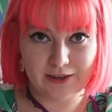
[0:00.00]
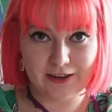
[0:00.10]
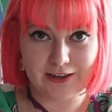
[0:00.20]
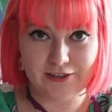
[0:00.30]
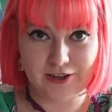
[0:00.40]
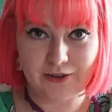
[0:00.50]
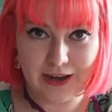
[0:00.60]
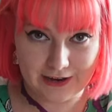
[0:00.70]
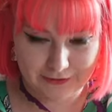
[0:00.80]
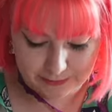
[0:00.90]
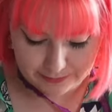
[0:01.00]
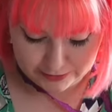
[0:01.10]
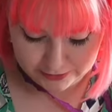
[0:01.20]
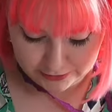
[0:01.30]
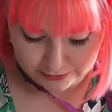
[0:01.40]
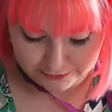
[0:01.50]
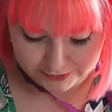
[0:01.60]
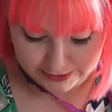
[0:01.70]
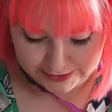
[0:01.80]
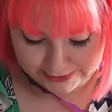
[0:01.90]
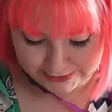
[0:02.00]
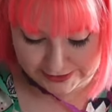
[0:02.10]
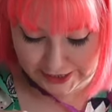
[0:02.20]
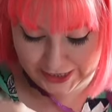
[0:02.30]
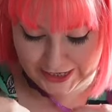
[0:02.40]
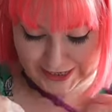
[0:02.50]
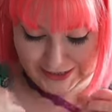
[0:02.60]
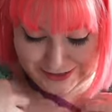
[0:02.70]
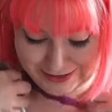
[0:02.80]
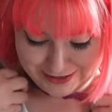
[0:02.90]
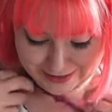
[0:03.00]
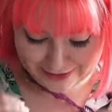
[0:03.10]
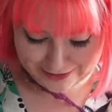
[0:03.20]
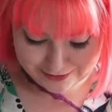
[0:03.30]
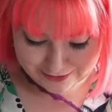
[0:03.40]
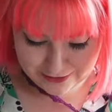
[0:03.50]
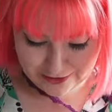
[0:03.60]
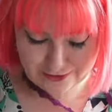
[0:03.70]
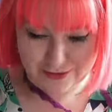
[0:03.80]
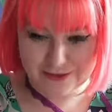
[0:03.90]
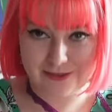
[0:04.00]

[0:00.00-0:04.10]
I don't have the bust of a size 16. So